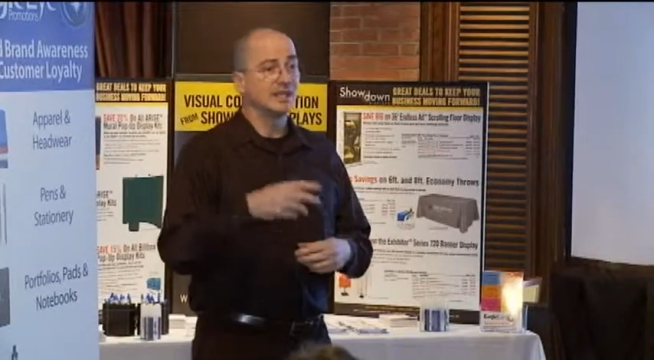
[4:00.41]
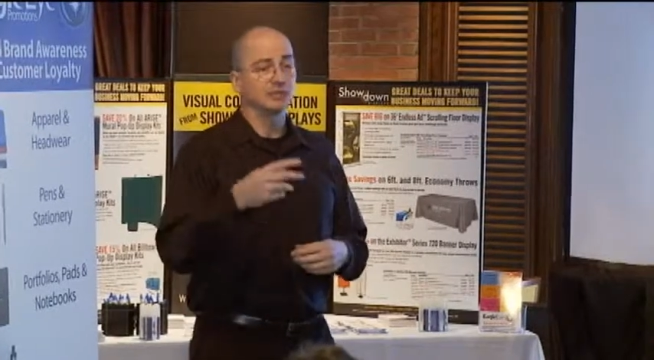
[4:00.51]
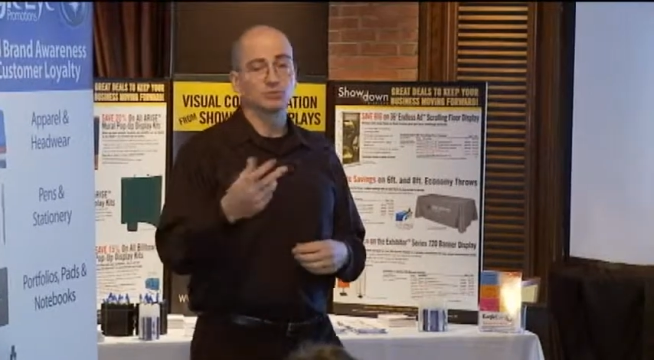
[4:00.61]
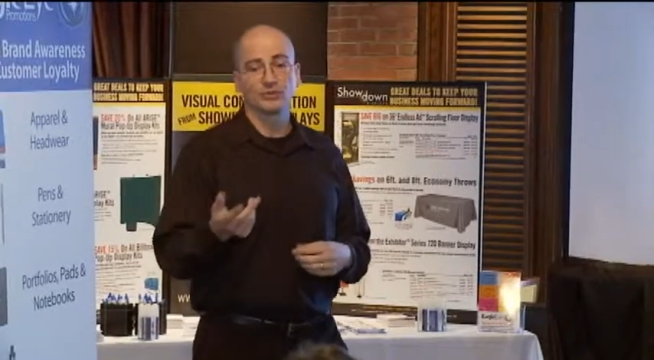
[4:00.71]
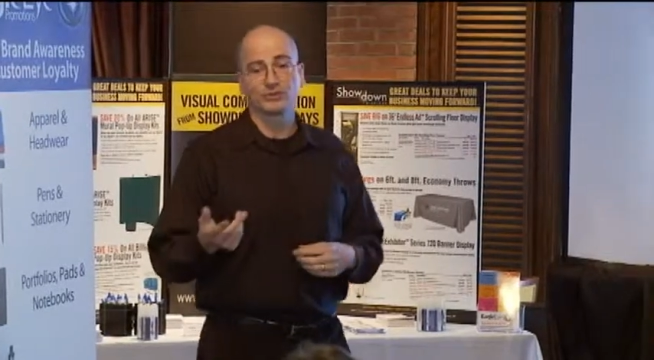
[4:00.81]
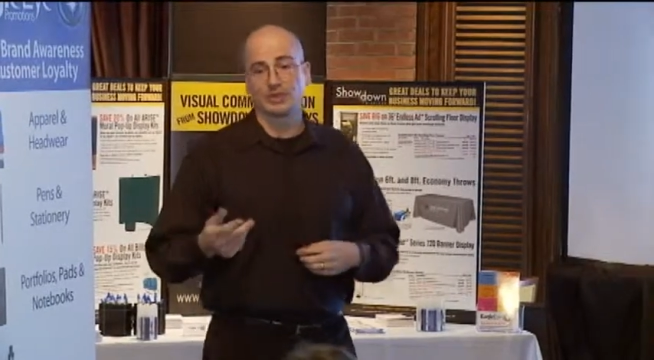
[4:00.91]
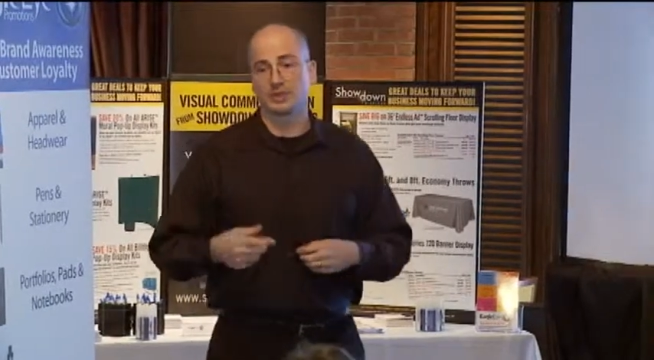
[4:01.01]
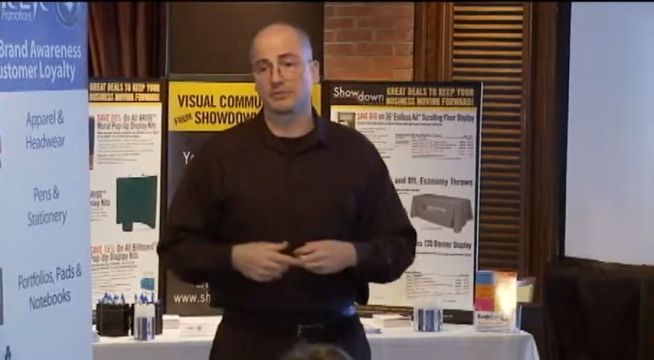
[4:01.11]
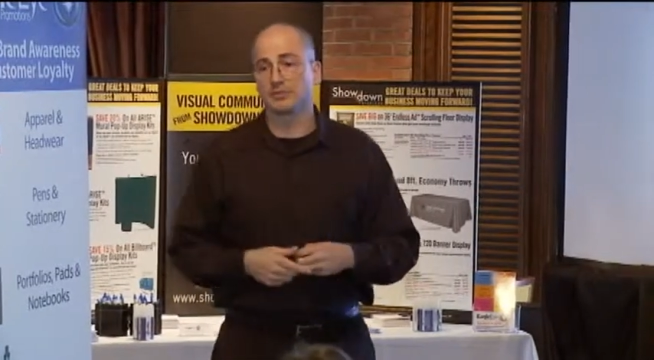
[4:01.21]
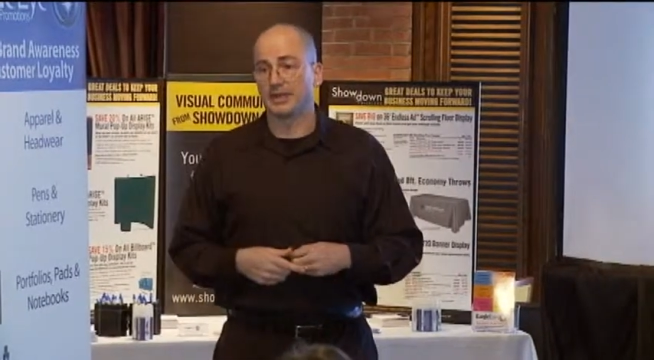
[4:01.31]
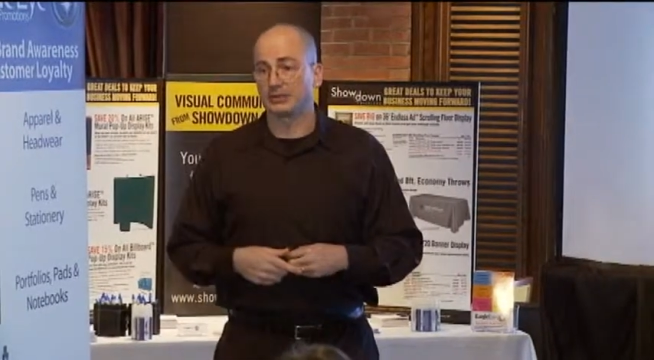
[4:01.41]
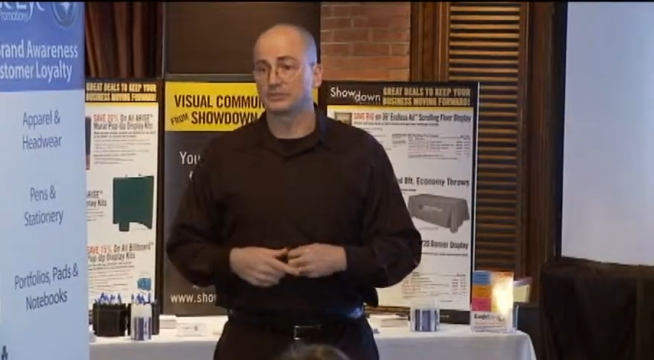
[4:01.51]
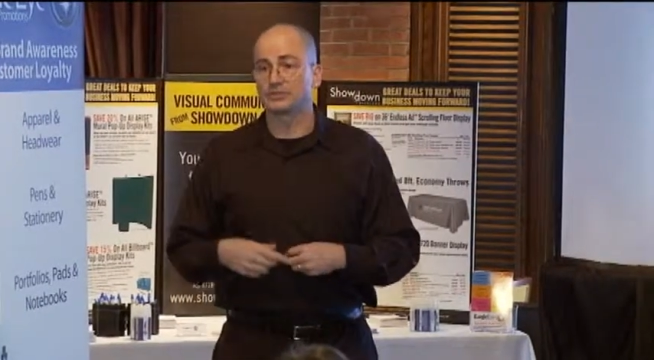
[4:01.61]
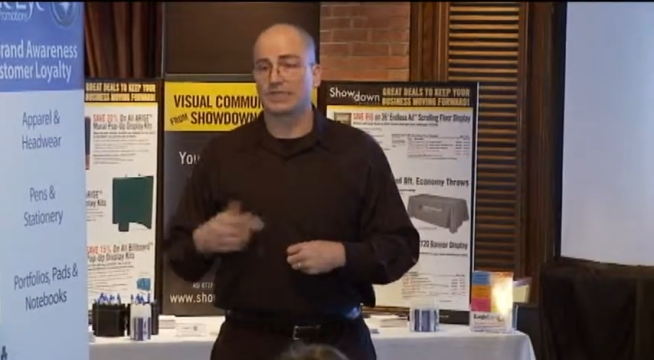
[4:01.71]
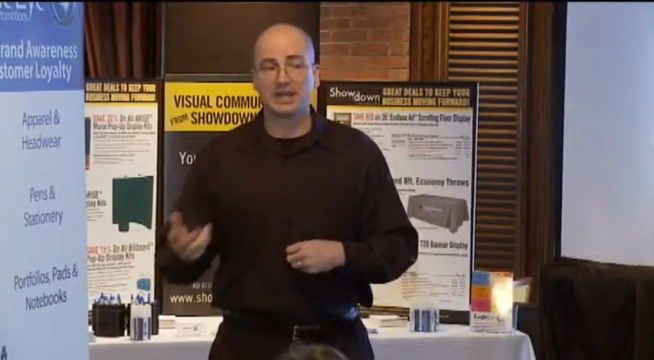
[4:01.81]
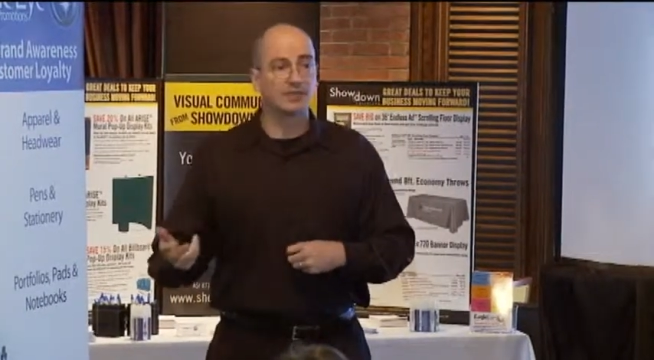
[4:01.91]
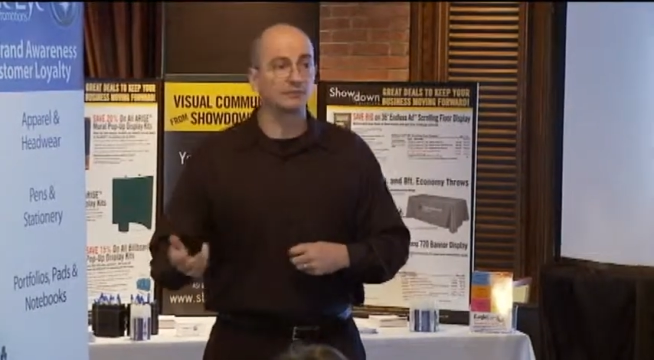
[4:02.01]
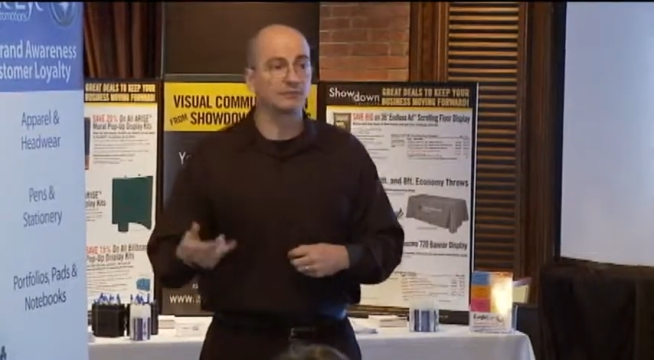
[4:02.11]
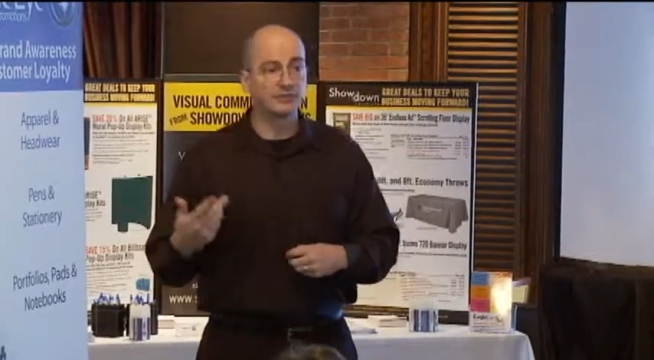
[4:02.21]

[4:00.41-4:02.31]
it's worth telling them about. So tell them,